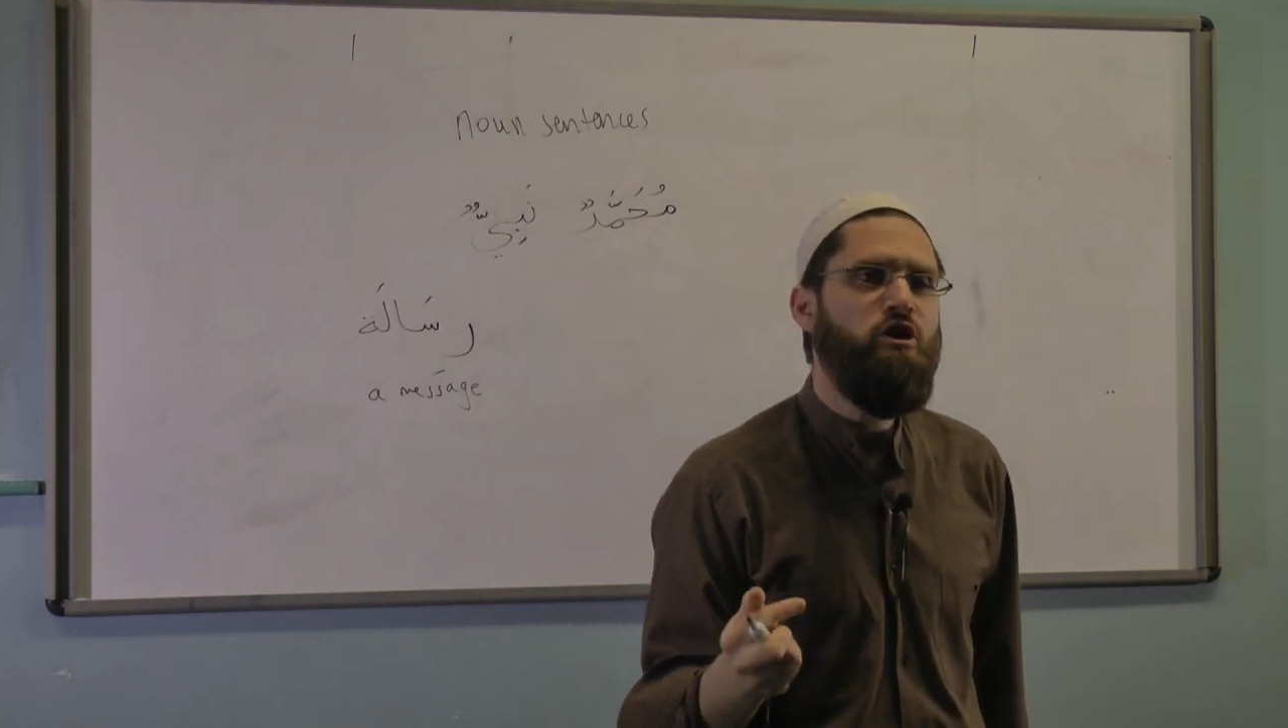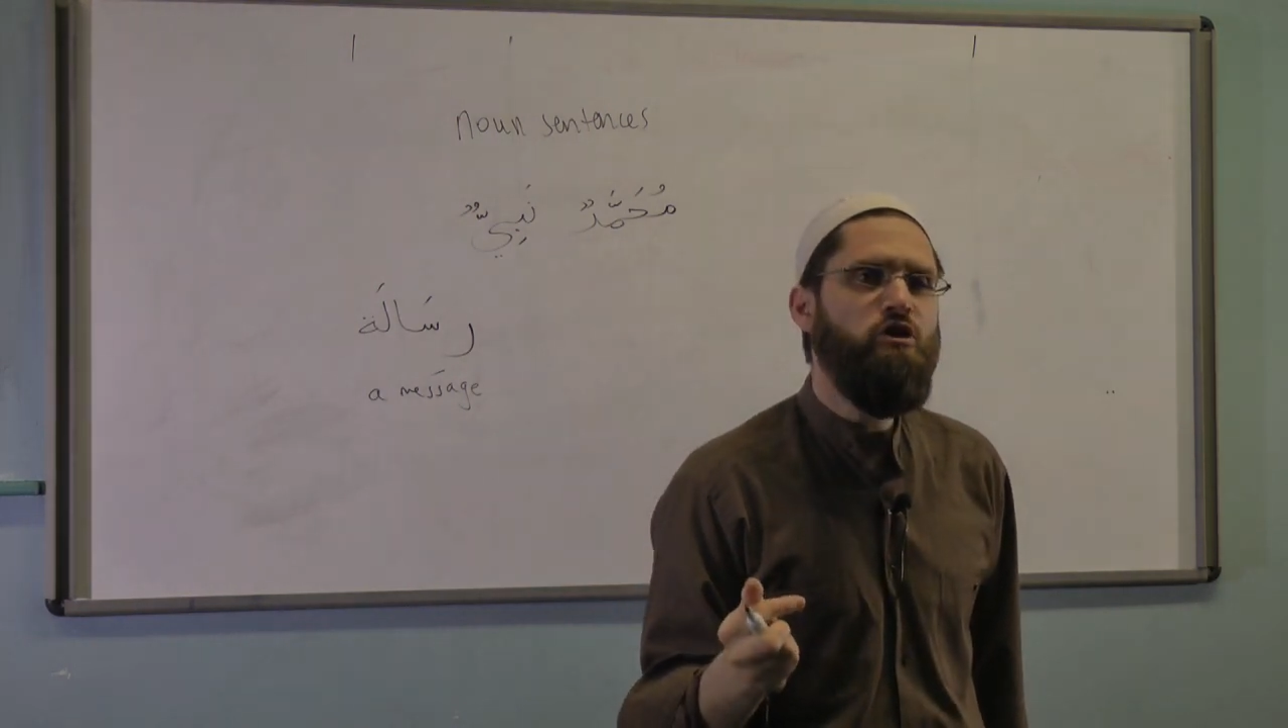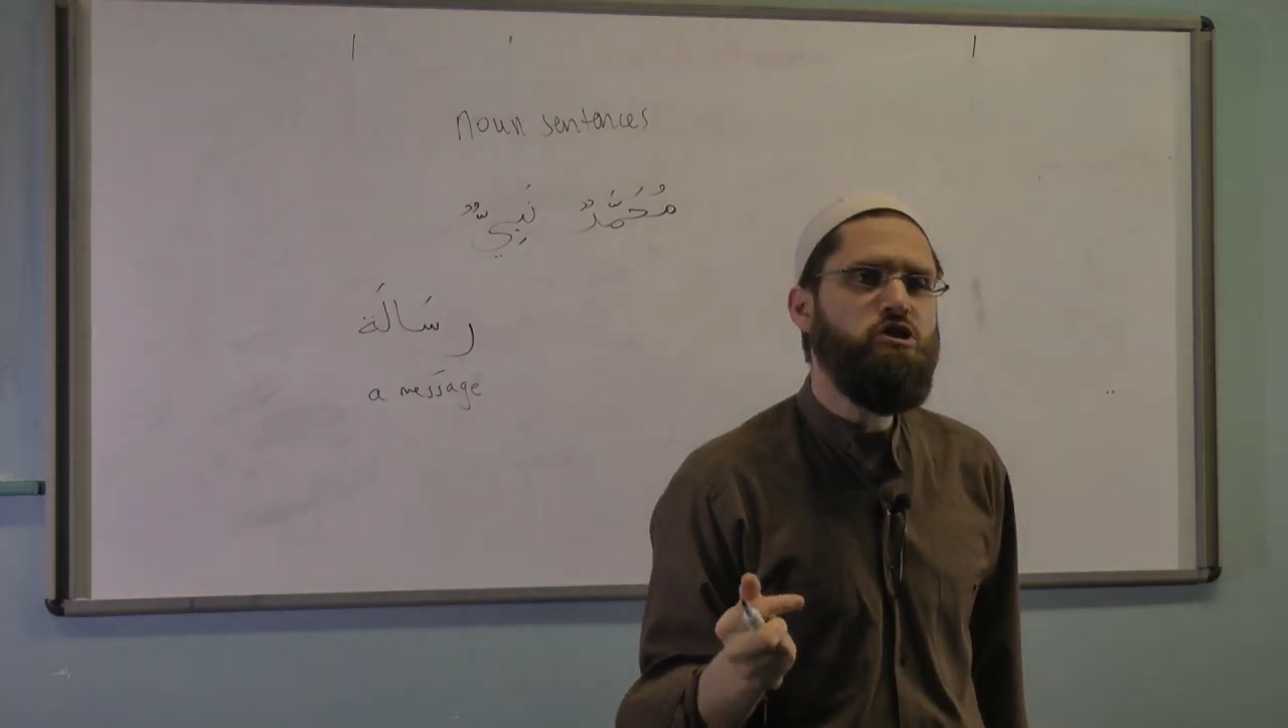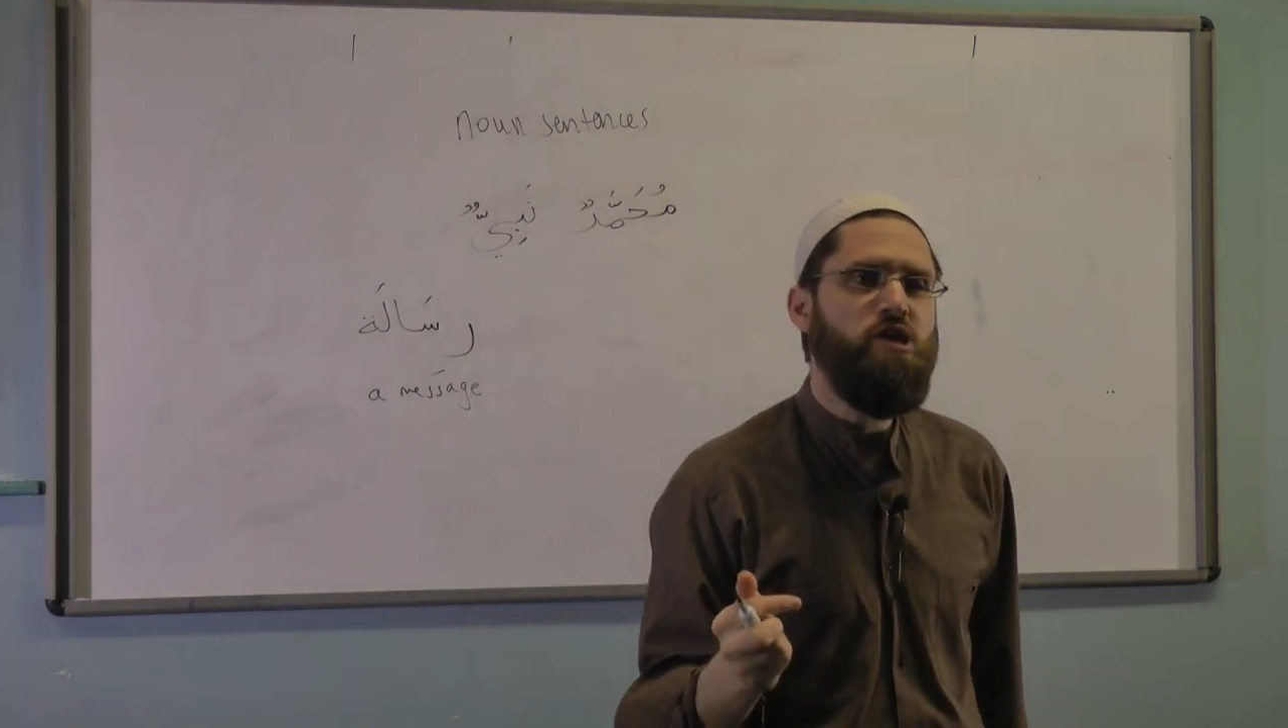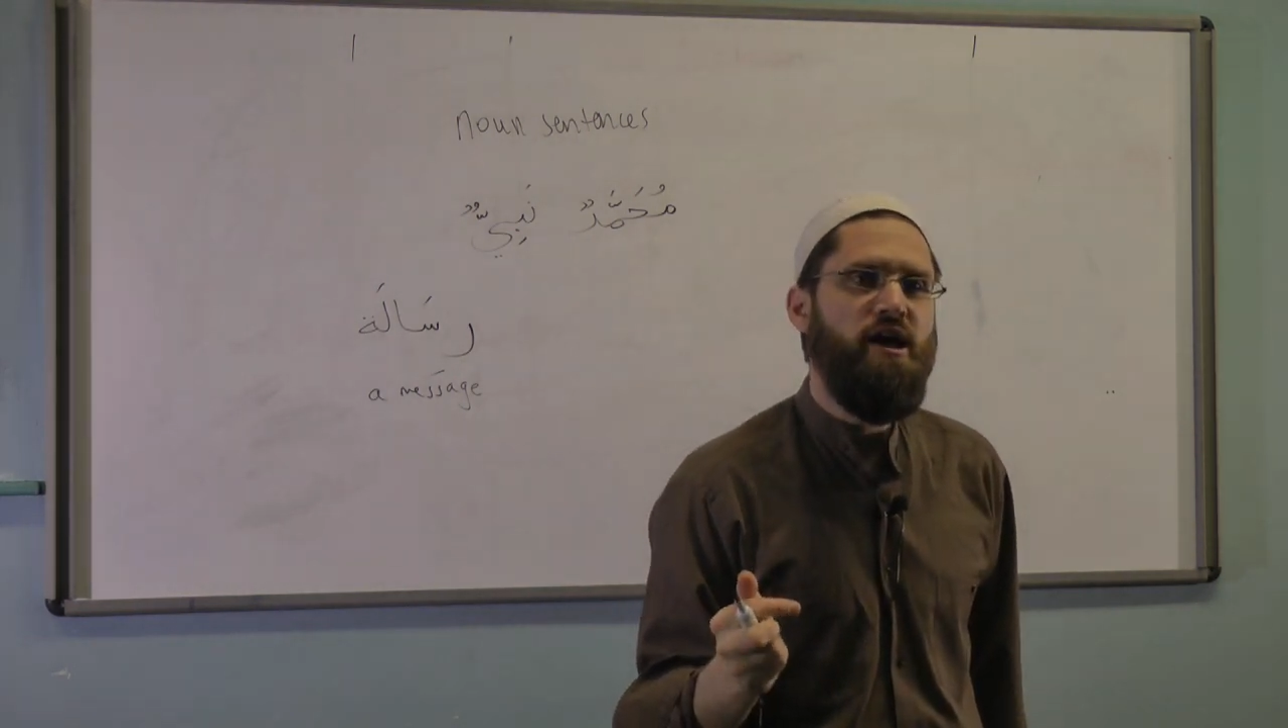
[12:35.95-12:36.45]

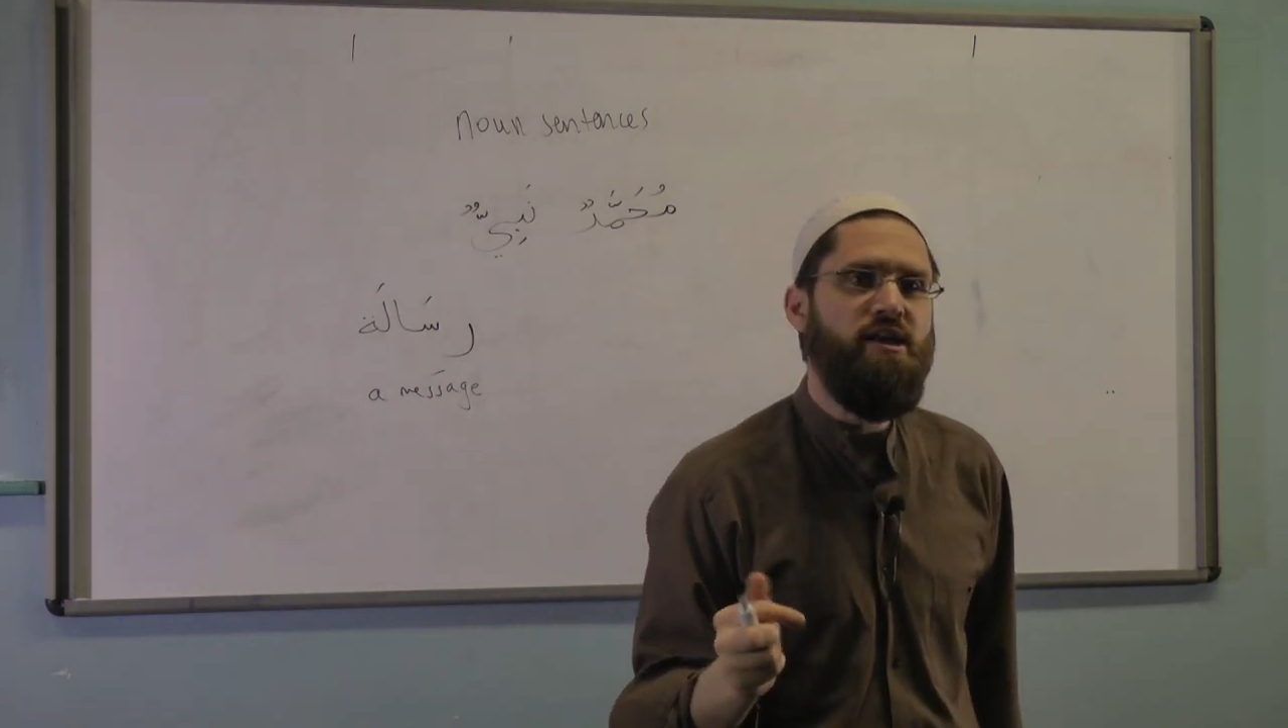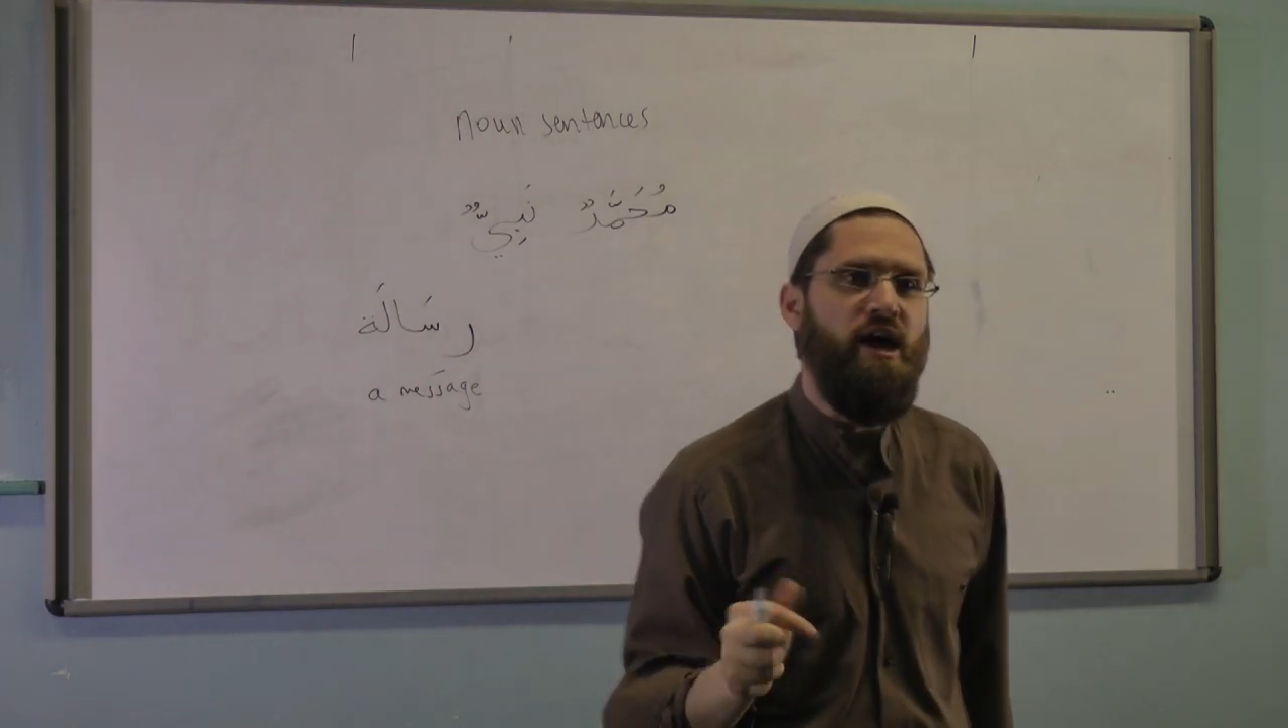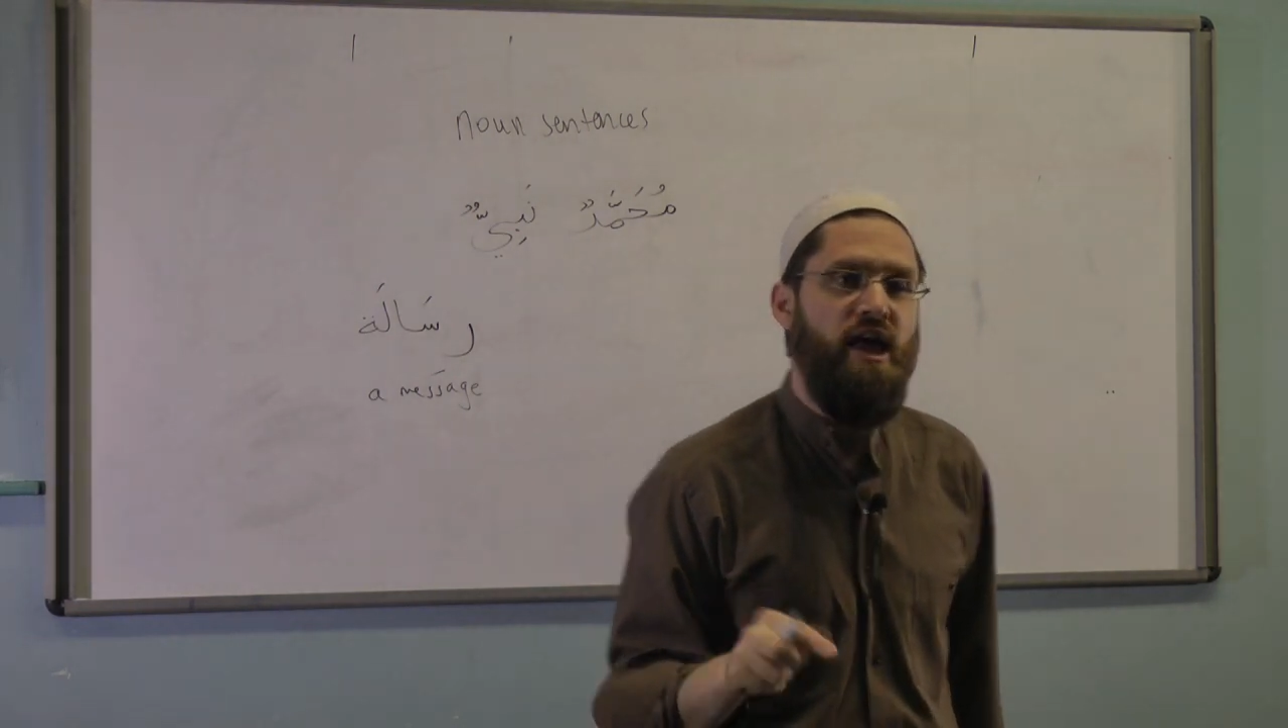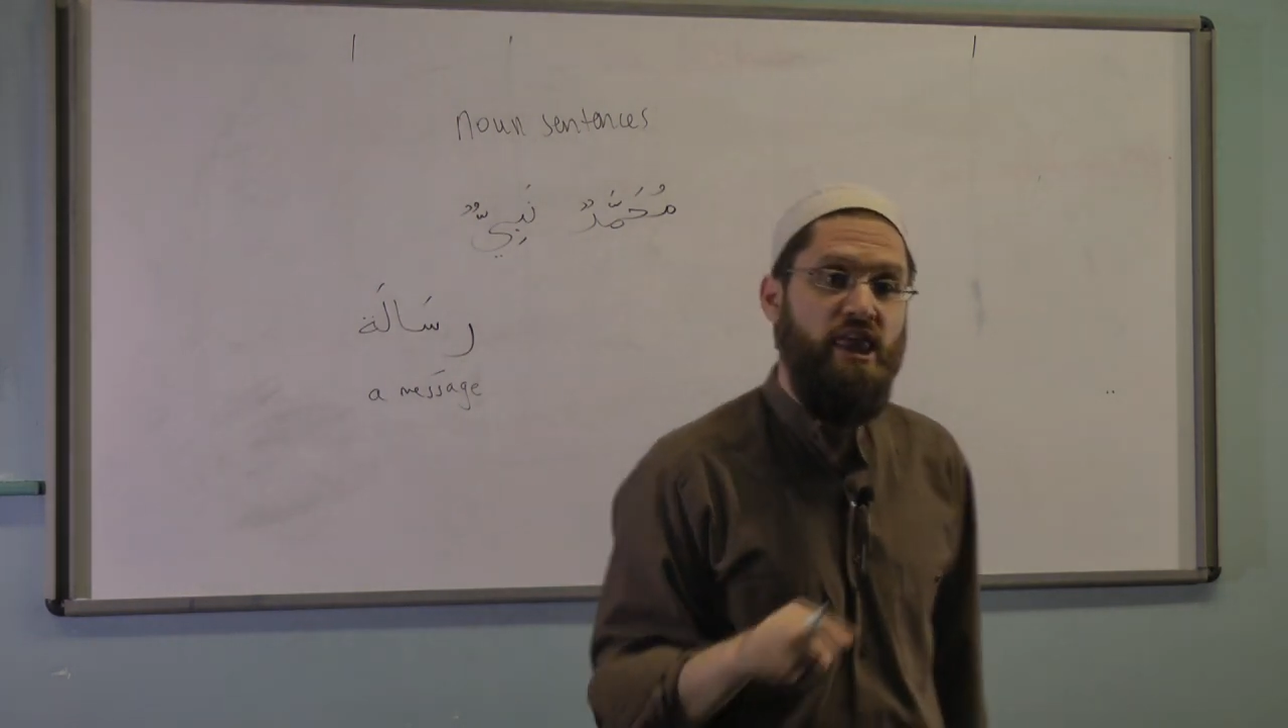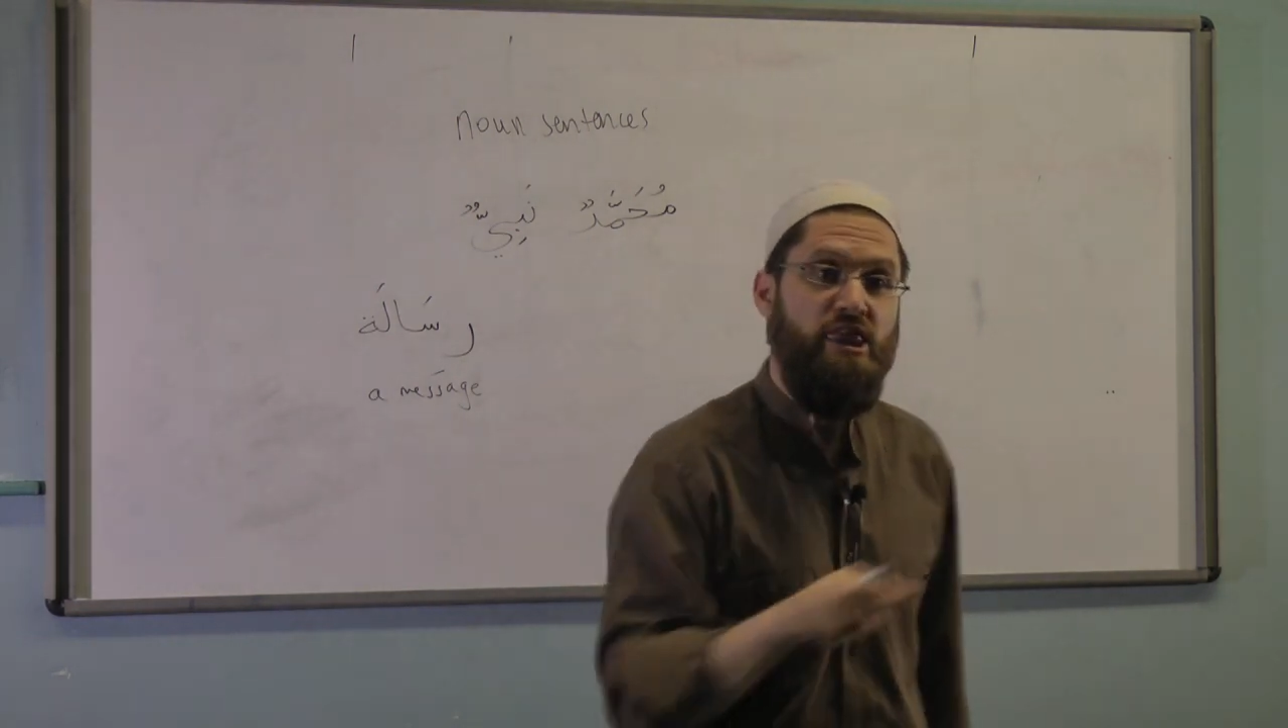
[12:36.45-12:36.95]
look, Shahida,